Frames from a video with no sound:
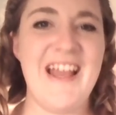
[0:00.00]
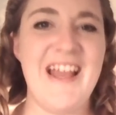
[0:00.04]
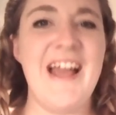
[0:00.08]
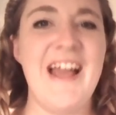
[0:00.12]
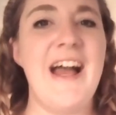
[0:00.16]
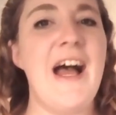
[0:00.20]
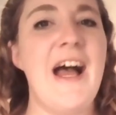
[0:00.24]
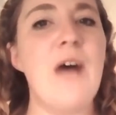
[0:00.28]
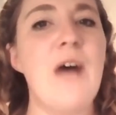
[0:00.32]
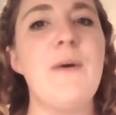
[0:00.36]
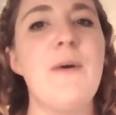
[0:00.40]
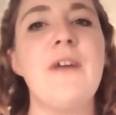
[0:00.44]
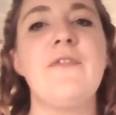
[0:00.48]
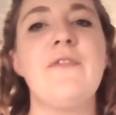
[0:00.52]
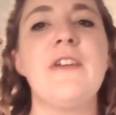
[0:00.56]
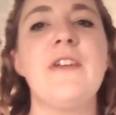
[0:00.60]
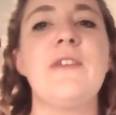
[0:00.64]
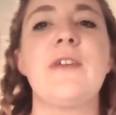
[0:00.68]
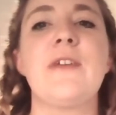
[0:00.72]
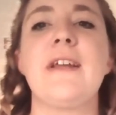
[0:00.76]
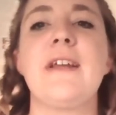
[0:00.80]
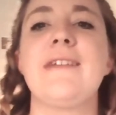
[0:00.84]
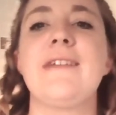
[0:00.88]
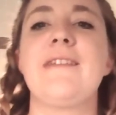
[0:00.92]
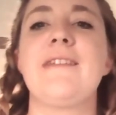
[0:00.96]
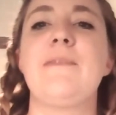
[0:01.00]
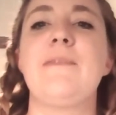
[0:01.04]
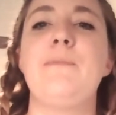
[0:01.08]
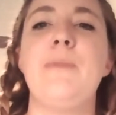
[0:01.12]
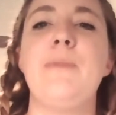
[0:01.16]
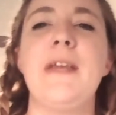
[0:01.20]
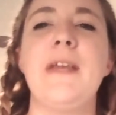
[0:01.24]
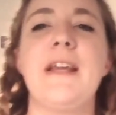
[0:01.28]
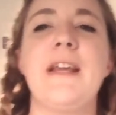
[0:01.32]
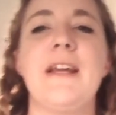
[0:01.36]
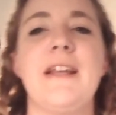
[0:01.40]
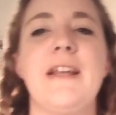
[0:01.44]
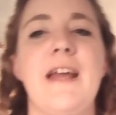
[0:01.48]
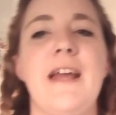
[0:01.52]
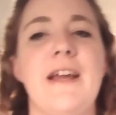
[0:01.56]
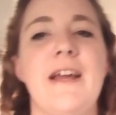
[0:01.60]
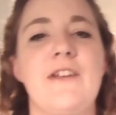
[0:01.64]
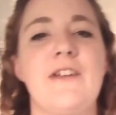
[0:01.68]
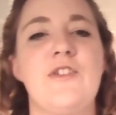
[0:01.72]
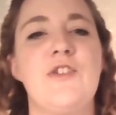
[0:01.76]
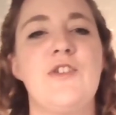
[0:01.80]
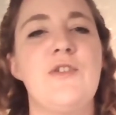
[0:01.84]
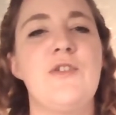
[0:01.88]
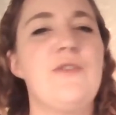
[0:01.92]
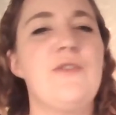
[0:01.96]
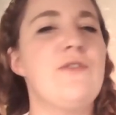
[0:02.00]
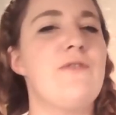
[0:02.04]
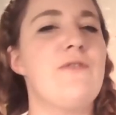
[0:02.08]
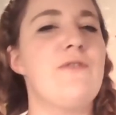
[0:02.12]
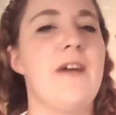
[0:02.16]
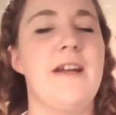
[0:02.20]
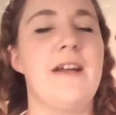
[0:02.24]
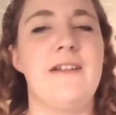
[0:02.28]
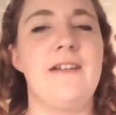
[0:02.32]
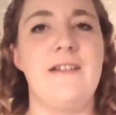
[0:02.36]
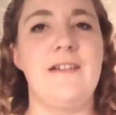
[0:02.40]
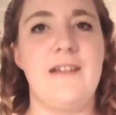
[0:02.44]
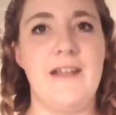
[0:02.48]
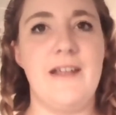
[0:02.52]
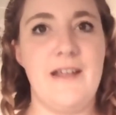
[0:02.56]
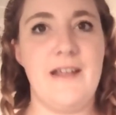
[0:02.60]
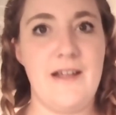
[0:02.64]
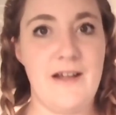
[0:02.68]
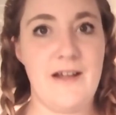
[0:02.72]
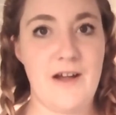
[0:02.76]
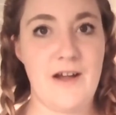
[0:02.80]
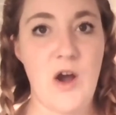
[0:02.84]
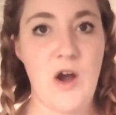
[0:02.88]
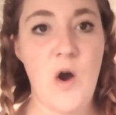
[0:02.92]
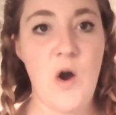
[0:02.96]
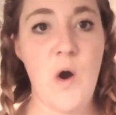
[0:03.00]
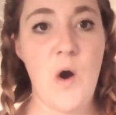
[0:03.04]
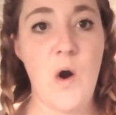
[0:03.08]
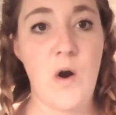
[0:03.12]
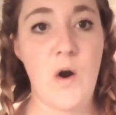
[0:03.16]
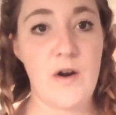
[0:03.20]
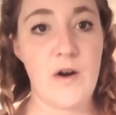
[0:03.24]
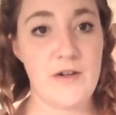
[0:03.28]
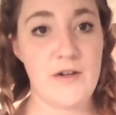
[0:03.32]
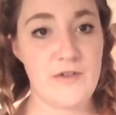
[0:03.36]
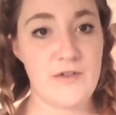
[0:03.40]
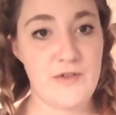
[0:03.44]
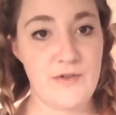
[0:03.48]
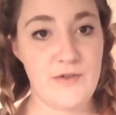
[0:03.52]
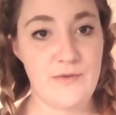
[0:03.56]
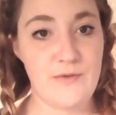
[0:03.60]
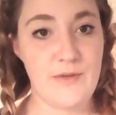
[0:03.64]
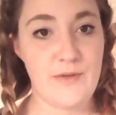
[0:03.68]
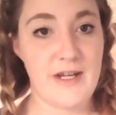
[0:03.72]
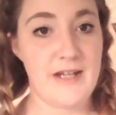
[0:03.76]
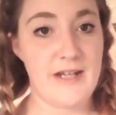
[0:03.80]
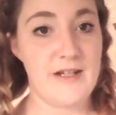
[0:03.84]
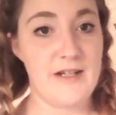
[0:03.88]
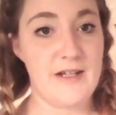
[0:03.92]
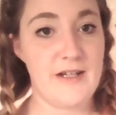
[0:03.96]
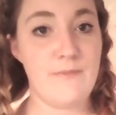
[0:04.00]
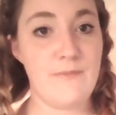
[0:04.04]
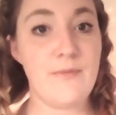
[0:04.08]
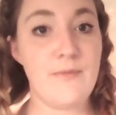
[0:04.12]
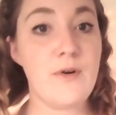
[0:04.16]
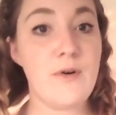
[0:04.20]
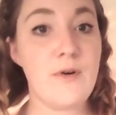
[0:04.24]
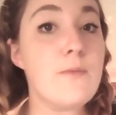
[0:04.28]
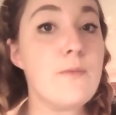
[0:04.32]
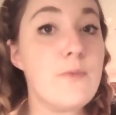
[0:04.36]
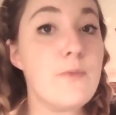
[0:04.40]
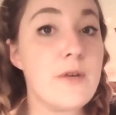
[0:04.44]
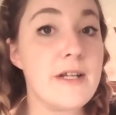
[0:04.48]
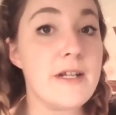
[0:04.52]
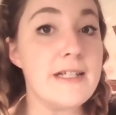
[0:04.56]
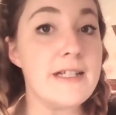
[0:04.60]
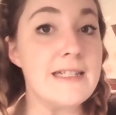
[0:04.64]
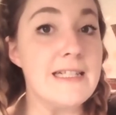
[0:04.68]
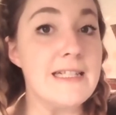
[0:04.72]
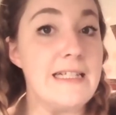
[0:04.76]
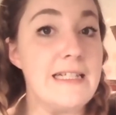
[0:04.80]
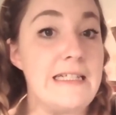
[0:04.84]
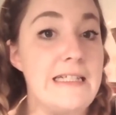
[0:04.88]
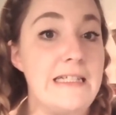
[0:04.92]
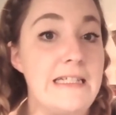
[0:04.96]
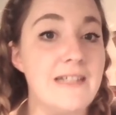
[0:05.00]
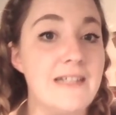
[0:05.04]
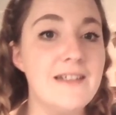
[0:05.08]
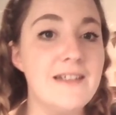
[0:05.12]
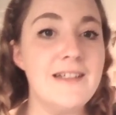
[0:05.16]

However, you can speak and act too readily or too inappropriately.